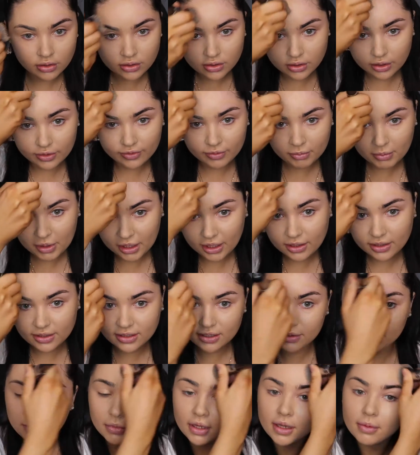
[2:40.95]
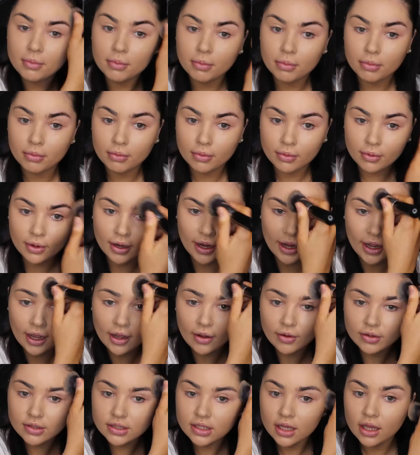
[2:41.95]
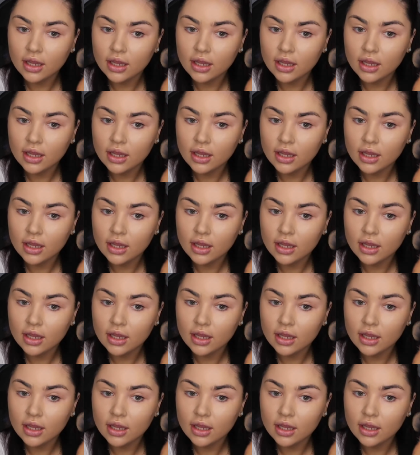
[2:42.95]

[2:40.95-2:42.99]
Sorry if I'm getting this in my brows.